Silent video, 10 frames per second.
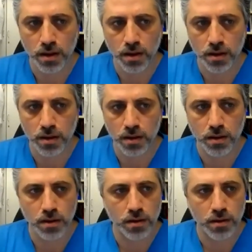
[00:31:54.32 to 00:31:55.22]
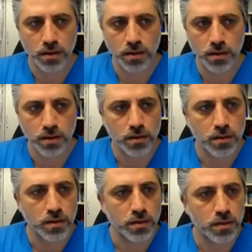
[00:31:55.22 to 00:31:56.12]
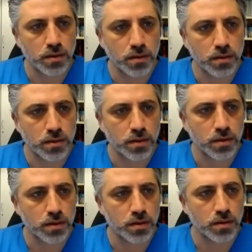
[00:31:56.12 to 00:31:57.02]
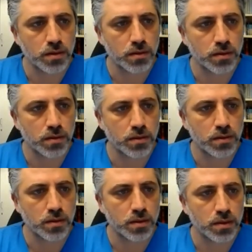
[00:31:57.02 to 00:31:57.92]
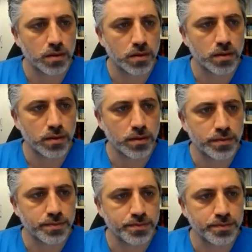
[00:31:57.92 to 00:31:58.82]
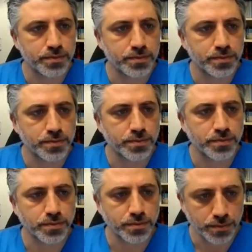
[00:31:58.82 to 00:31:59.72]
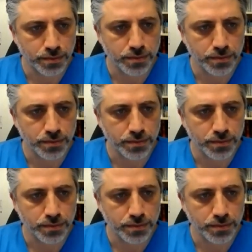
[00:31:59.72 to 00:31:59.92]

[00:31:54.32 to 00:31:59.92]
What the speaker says: This person isn't speaking.